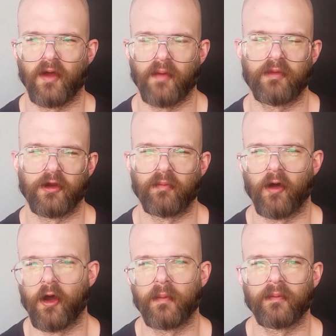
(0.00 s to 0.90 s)
A beard
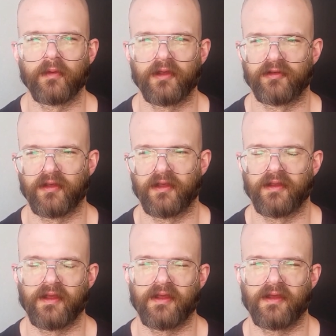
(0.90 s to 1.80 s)
balm is,
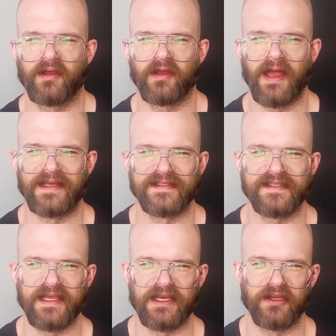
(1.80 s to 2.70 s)
as
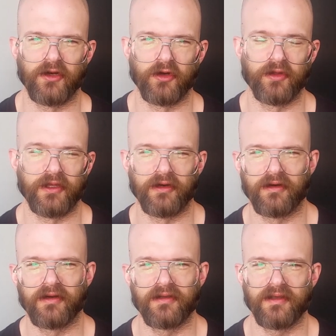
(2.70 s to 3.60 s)
stated
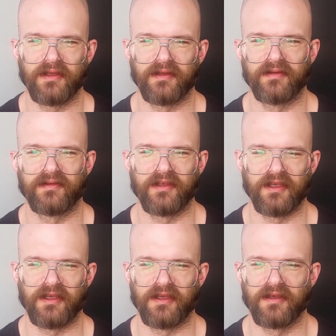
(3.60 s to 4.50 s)
earlier, is
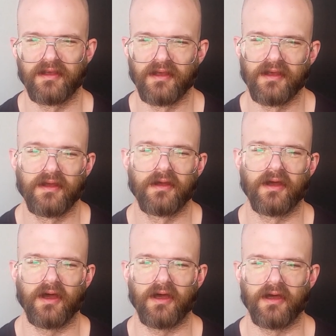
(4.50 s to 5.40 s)
a
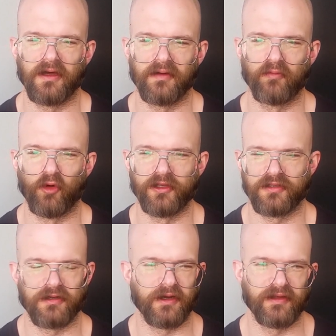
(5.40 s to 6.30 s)

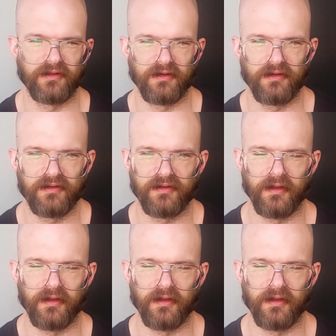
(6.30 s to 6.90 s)
moisturizer.